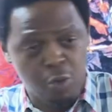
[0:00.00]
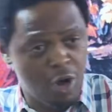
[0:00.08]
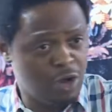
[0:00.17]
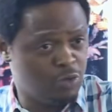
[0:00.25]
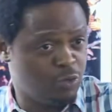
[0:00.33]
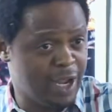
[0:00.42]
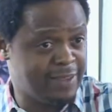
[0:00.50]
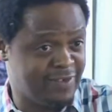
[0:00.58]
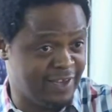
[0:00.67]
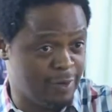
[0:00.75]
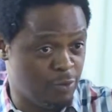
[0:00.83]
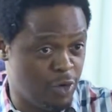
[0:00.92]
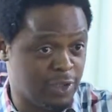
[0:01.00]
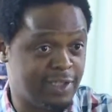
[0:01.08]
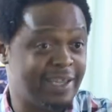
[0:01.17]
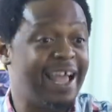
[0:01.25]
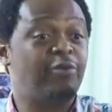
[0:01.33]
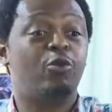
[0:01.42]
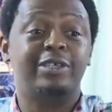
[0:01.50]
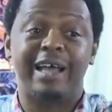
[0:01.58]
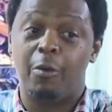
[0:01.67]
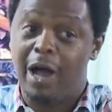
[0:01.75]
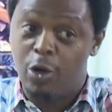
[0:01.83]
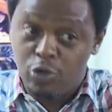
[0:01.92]
world where sin was. That was
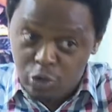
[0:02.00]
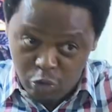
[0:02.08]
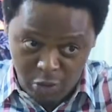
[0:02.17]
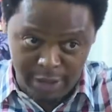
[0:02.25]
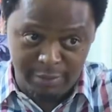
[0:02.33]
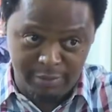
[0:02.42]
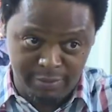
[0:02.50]
our own doing.